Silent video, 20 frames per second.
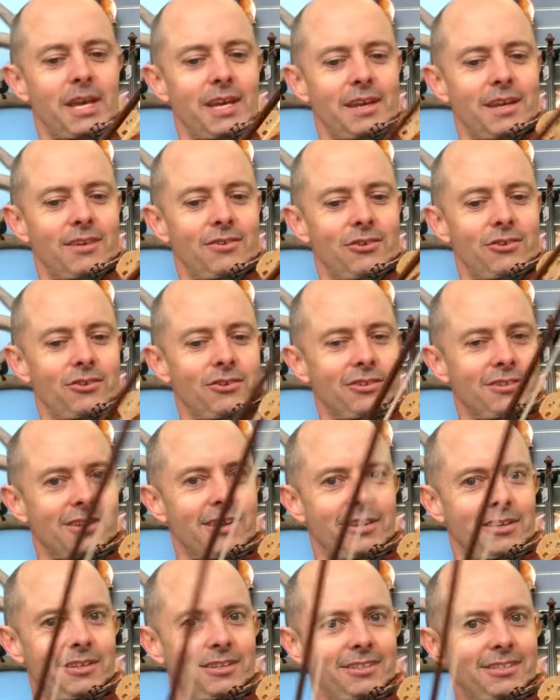and you're just going
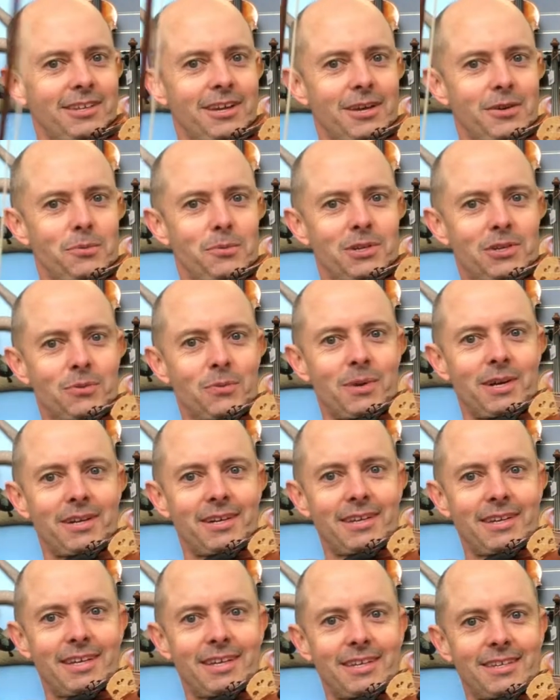to decide which one
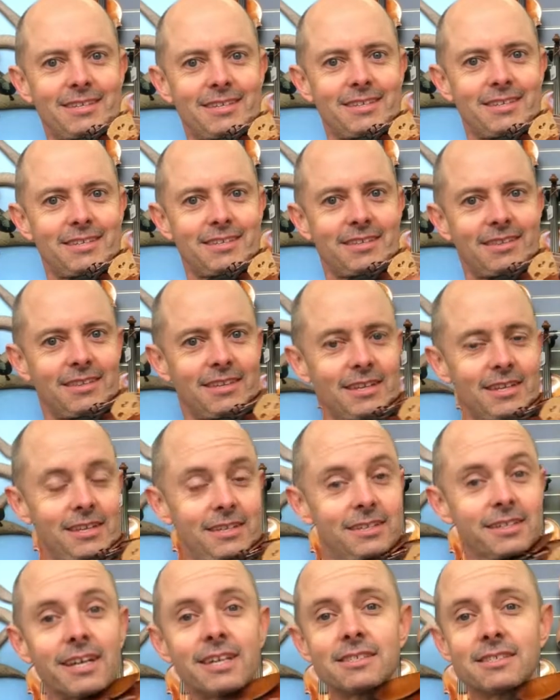is the
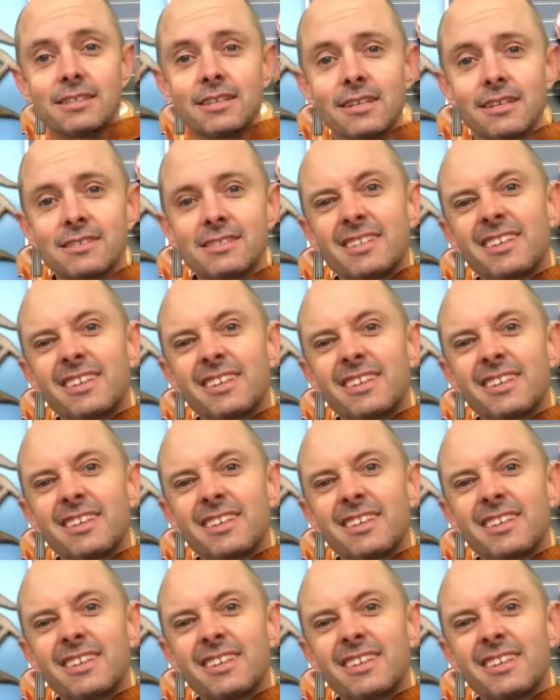tastiest,